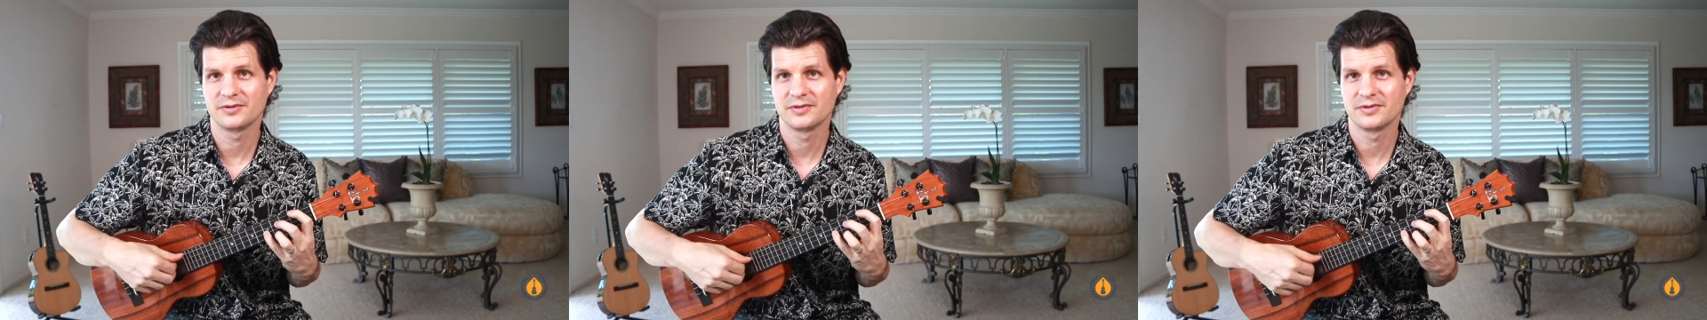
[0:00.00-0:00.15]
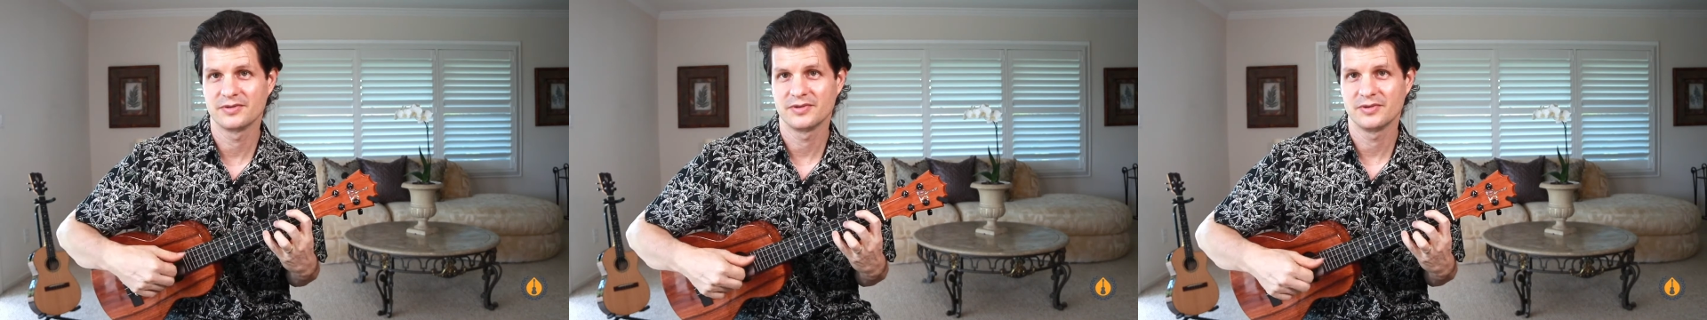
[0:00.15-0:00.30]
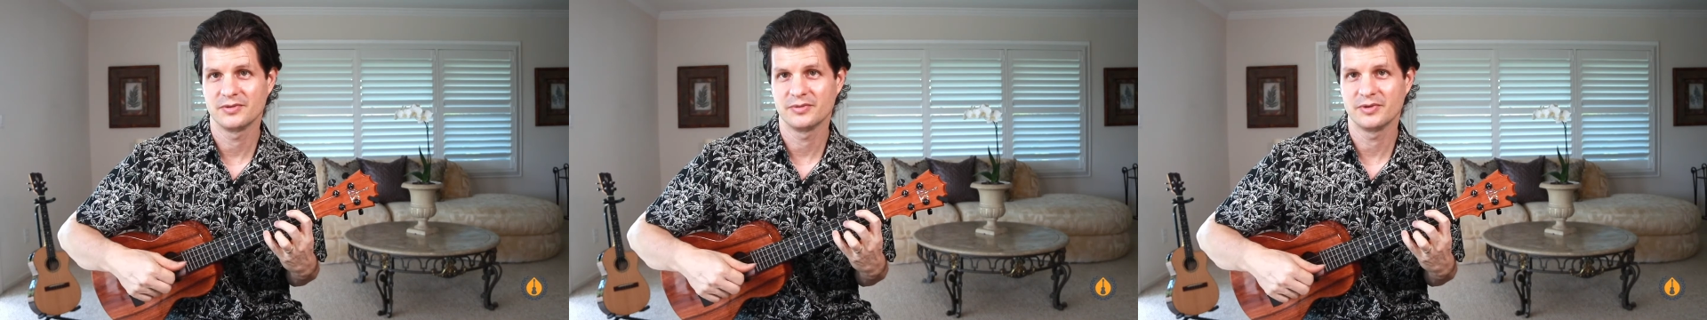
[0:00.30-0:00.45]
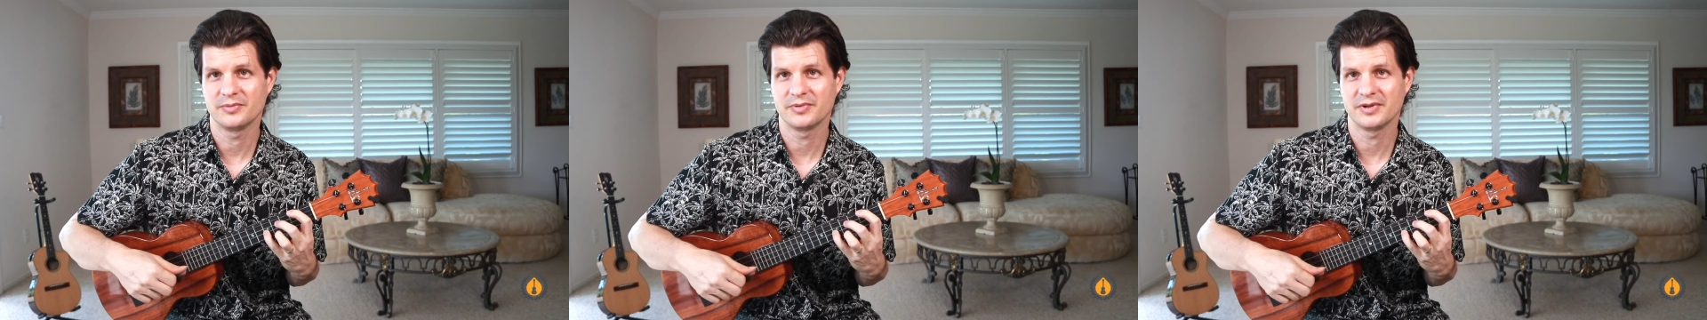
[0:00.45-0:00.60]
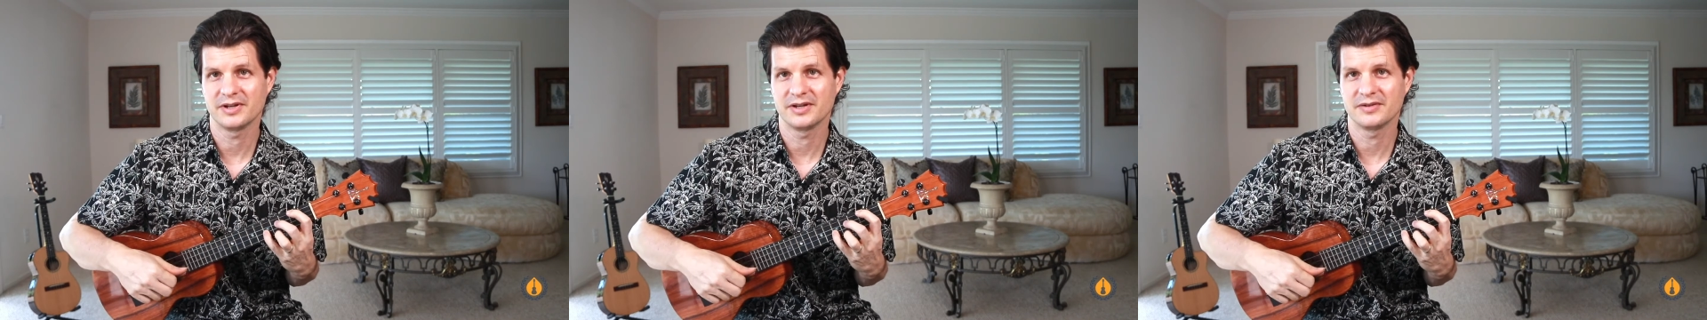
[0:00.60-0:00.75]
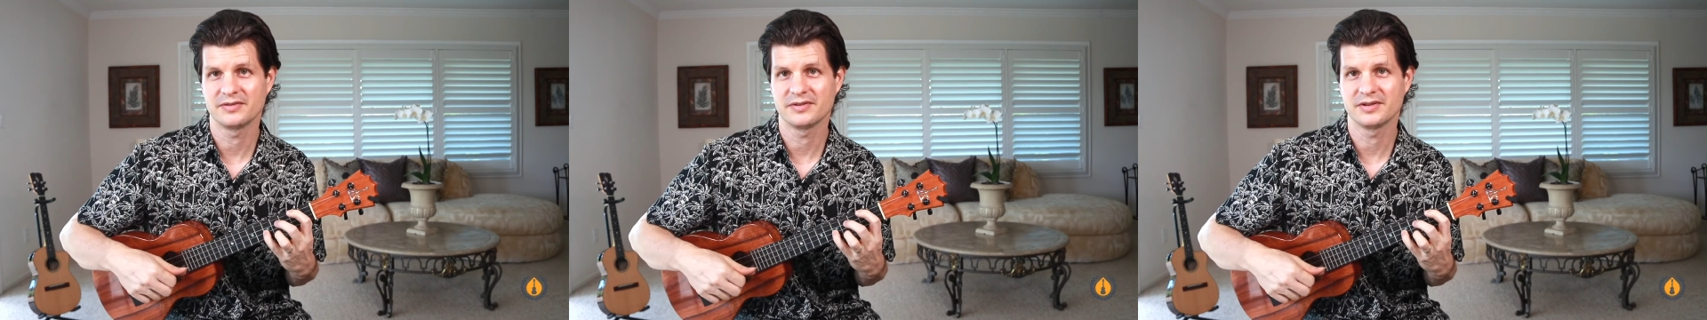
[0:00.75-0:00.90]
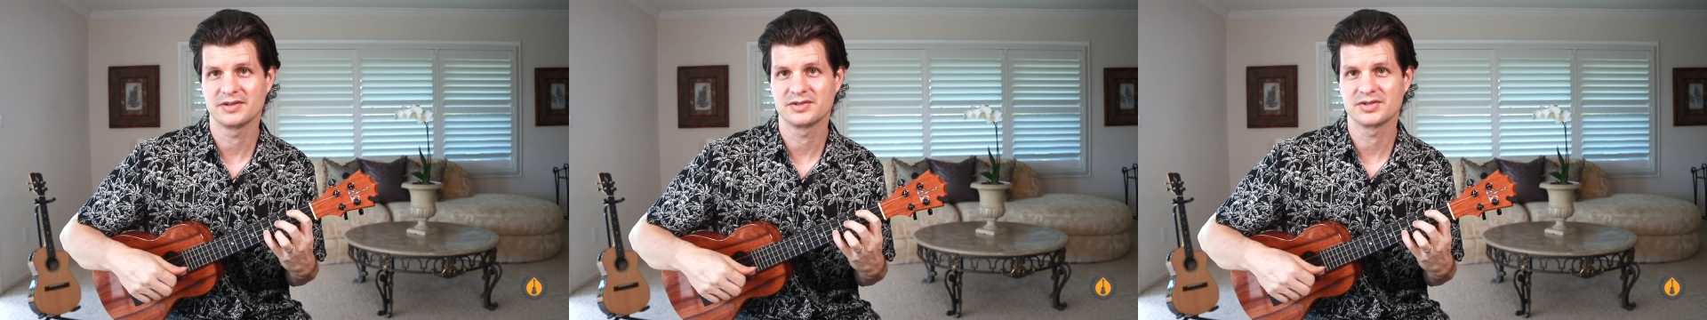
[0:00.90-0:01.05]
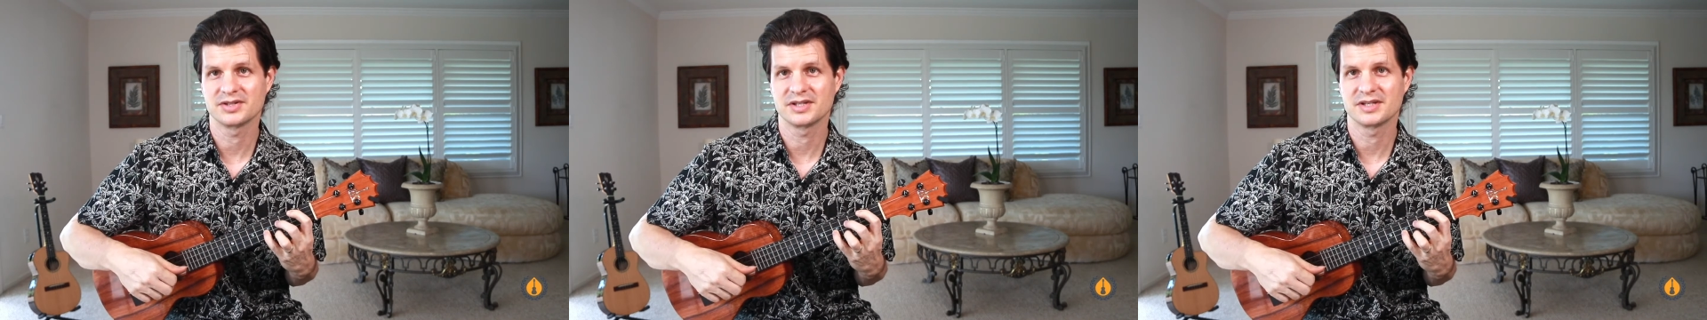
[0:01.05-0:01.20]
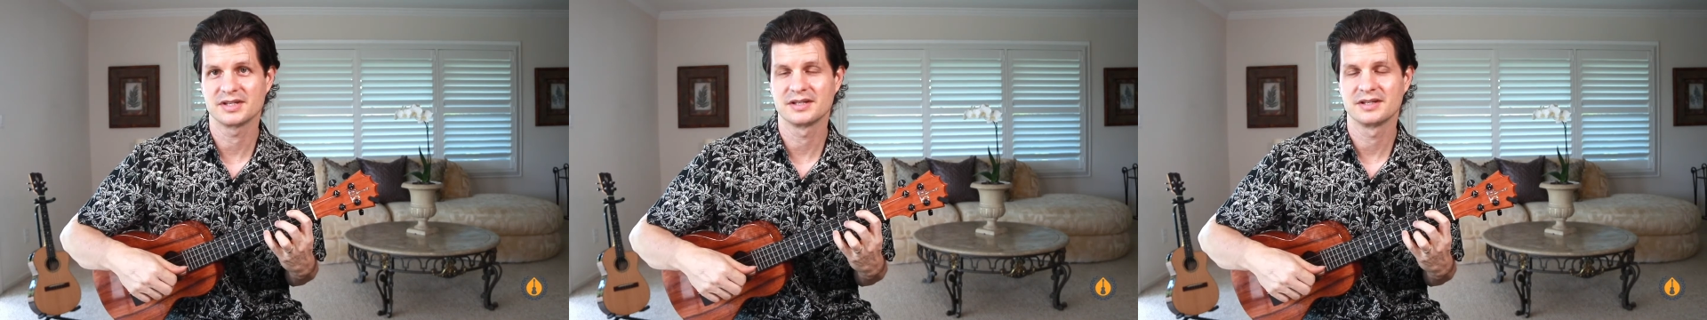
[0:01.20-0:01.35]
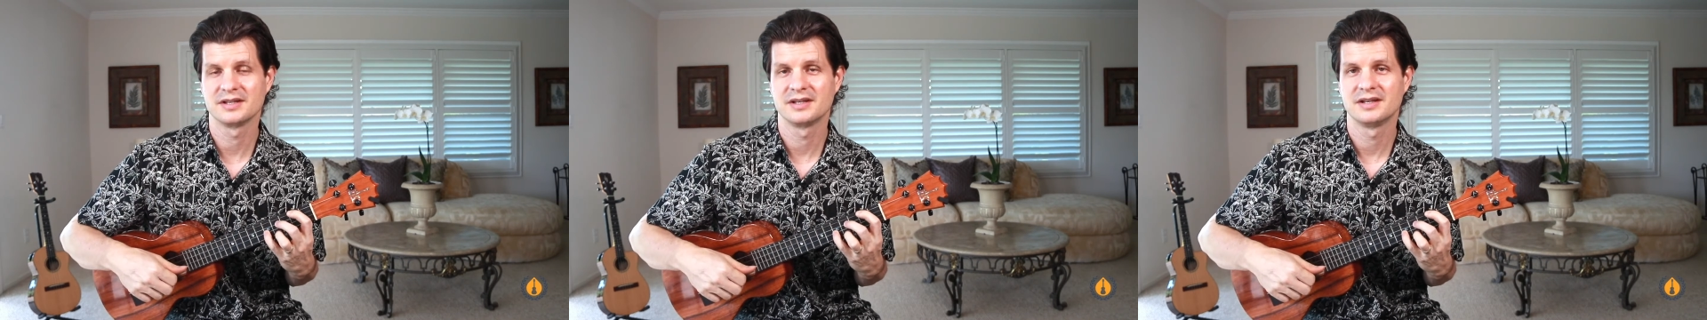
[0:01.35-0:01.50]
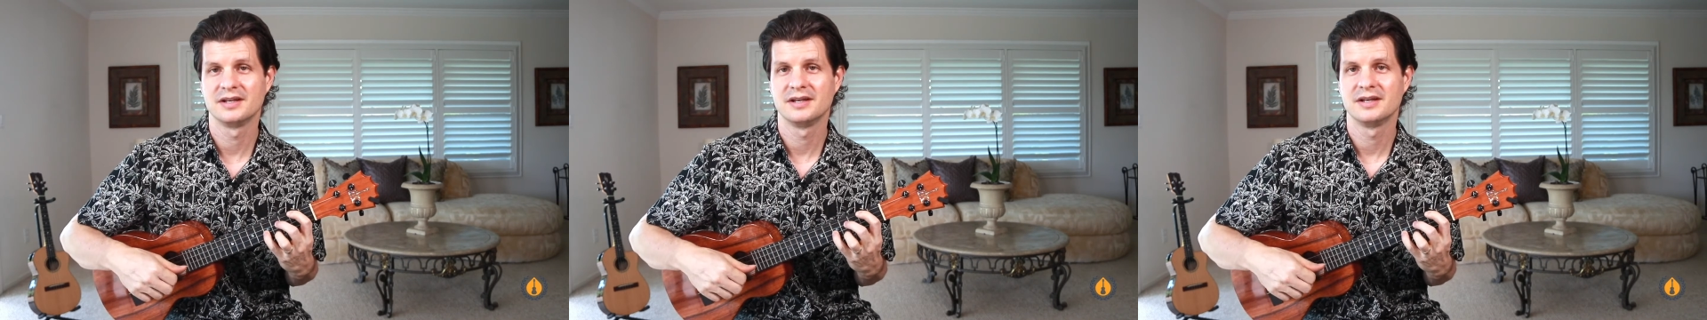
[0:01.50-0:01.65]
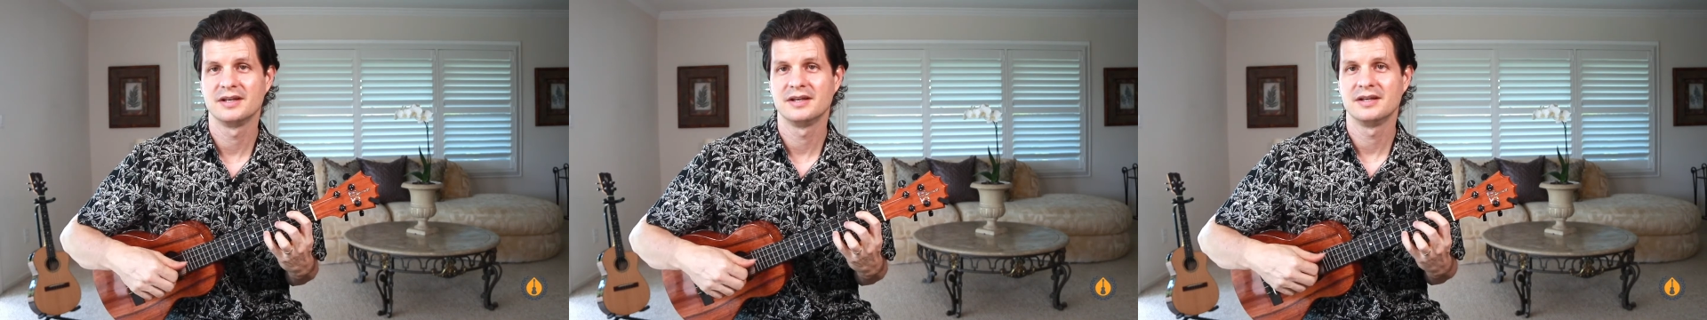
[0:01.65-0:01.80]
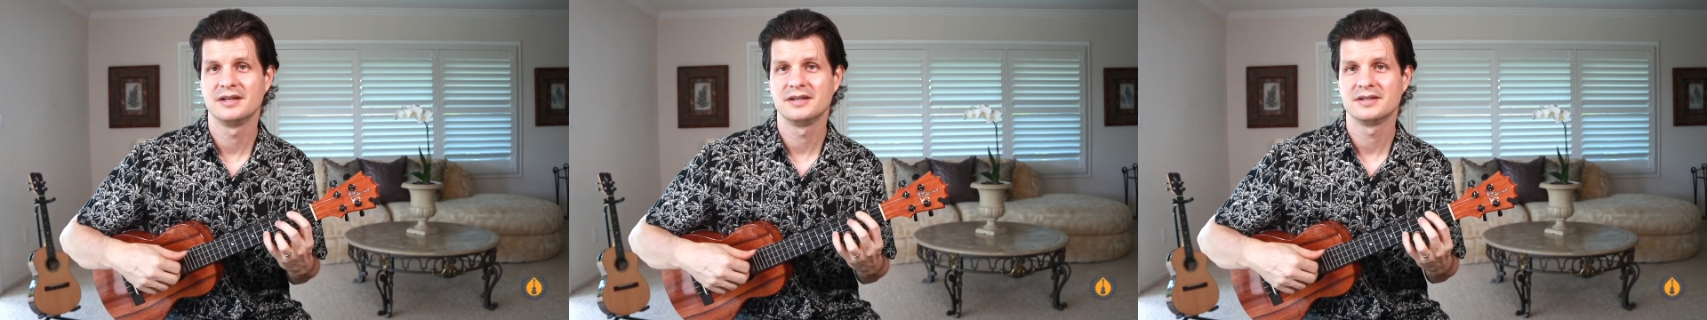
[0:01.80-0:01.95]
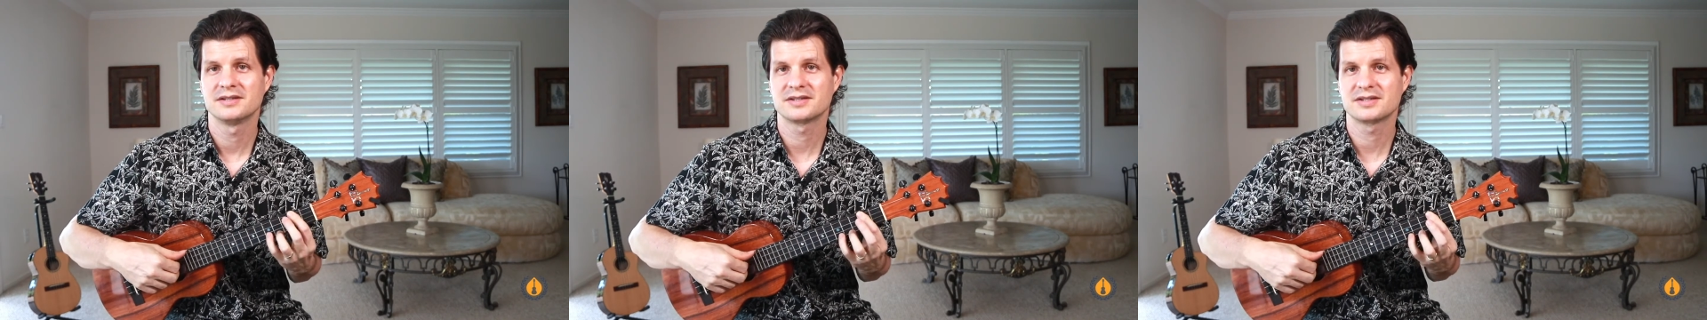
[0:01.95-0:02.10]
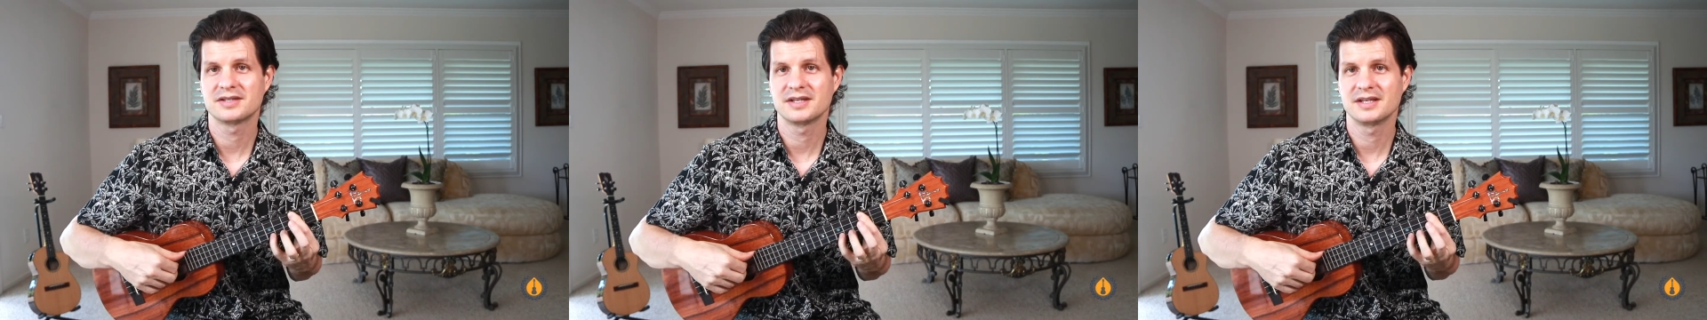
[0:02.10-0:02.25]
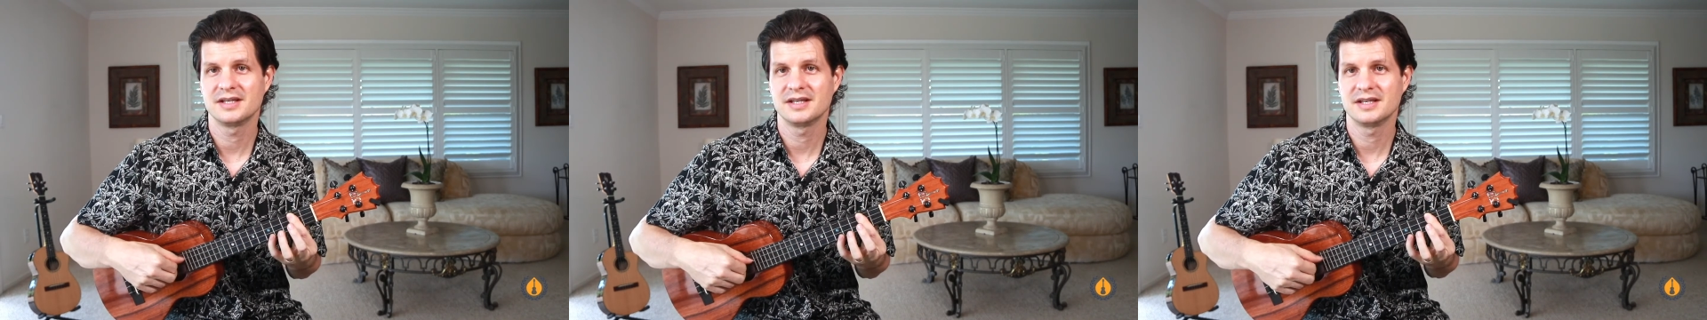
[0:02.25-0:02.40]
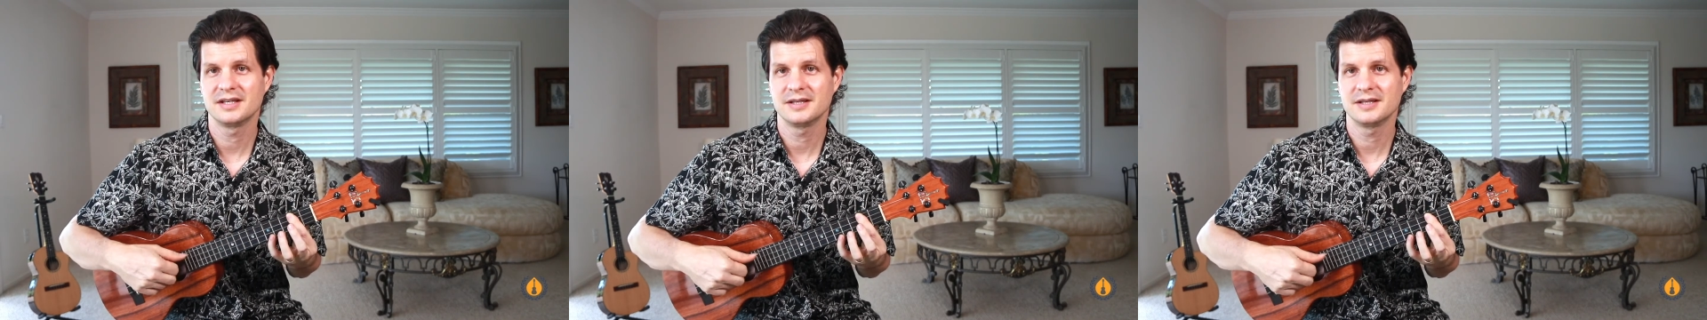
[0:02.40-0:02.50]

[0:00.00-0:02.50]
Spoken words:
we played for the G. C,